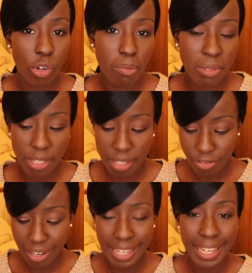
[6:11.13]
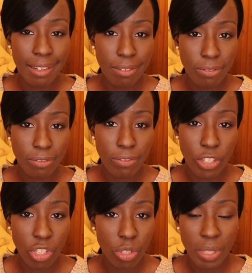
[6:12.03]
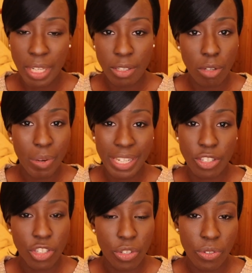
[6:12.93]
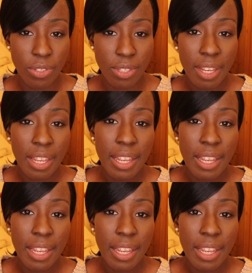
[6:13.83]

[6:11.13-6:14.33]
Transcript: up to the right length for you and your wedding shoes.